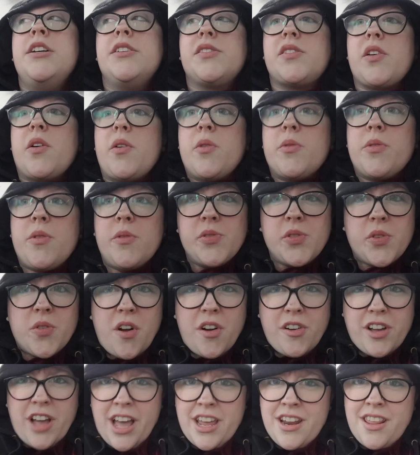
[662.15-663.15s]
So those are
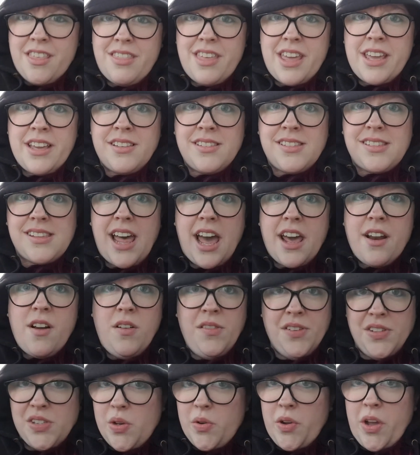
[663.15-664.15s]
all kind of things that
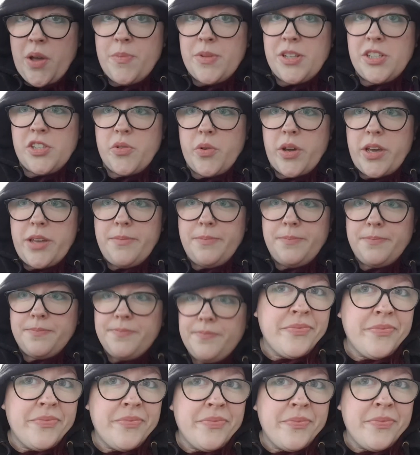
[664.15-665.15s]
also come into it.
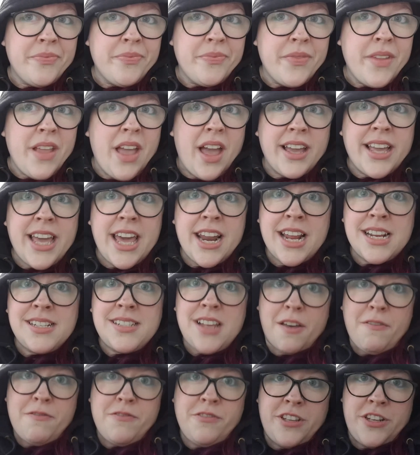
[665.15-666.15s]
Again, I
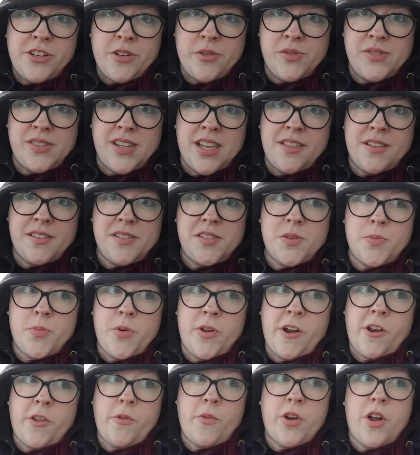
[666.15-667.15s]
definitely don't say this to
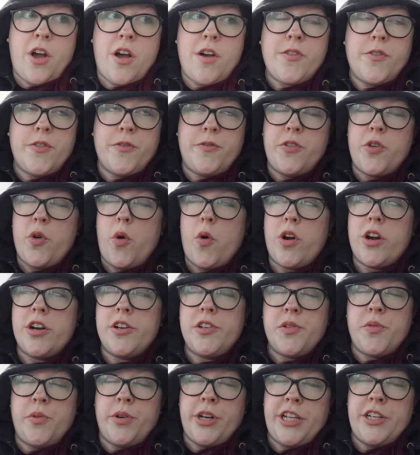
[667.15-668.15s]
put anyone off. If your
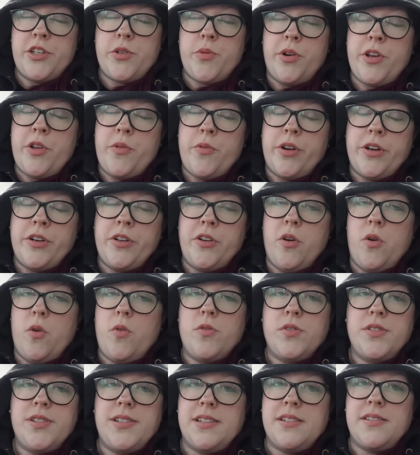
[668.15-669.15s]
2021
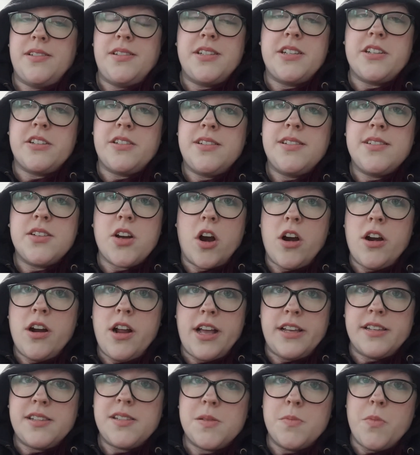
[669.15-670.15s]
goals is to
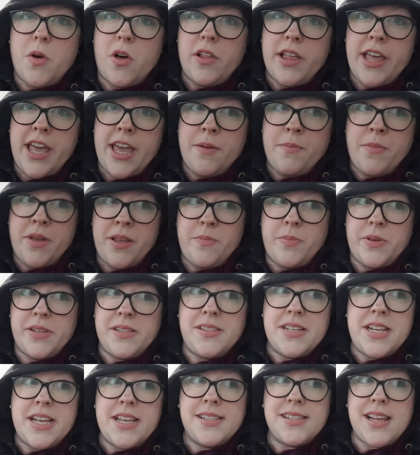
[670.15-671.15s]
start a small handmade
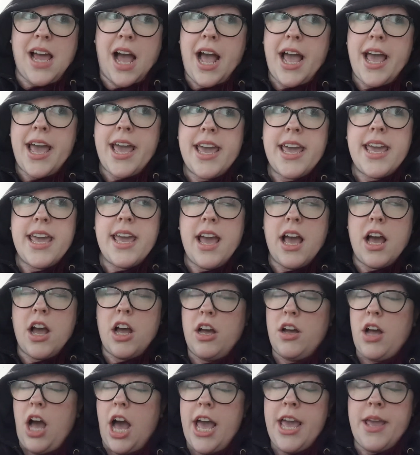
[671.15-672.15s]
business, I
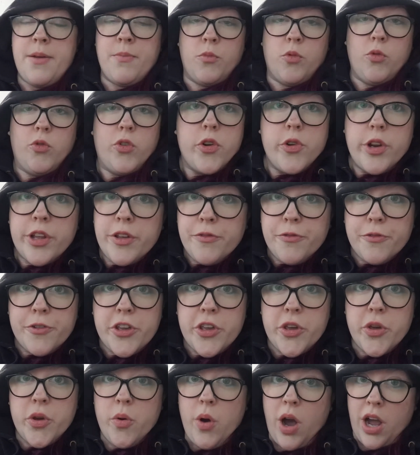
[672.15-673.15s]
am rooting for
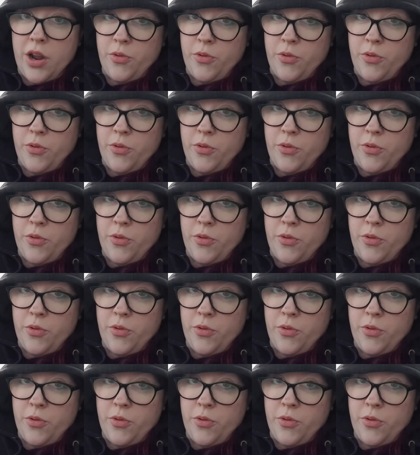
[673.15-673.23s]
you.